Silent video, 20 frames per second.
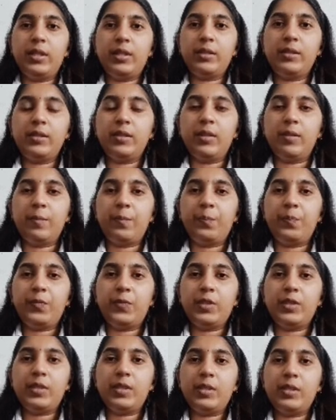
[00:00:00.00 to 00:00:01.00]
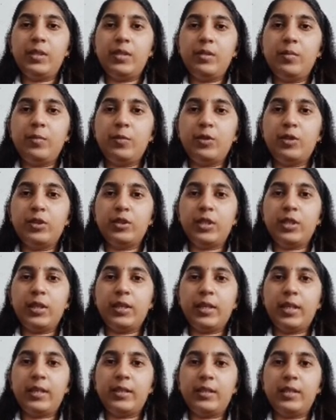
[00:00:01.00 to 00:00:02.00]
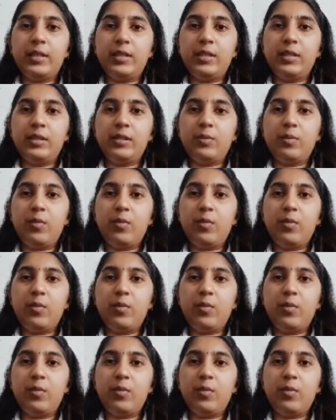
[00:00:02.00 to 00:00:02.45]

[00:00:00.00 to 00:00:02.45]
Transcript: persistent project as it is more